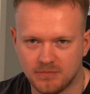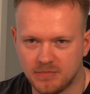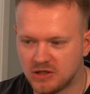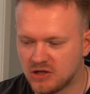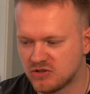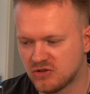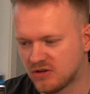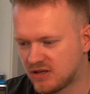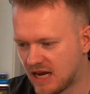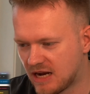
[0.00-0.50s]

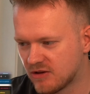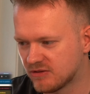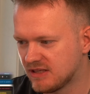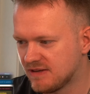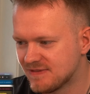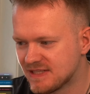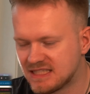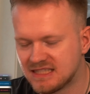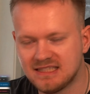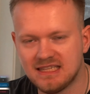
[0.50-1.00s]
because you cannot
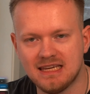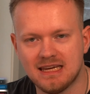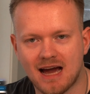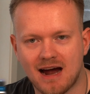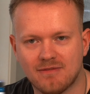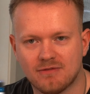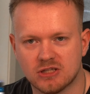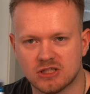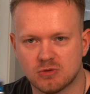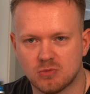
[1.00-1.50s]
even see
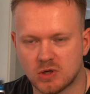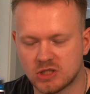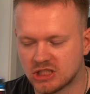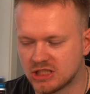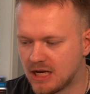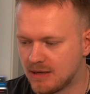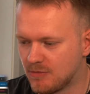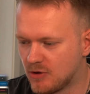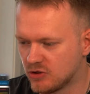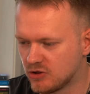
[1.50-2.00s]
average watch
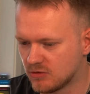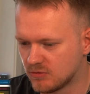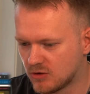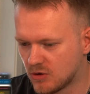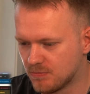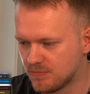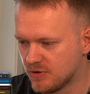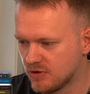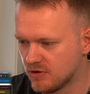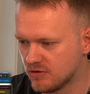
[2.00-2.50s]
time on your
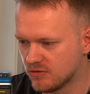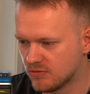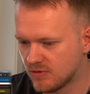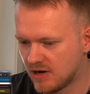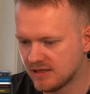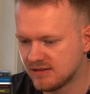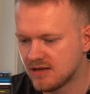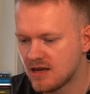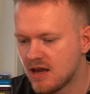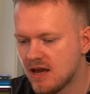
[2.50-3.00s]
computer,
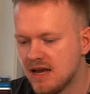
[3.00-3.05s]
right?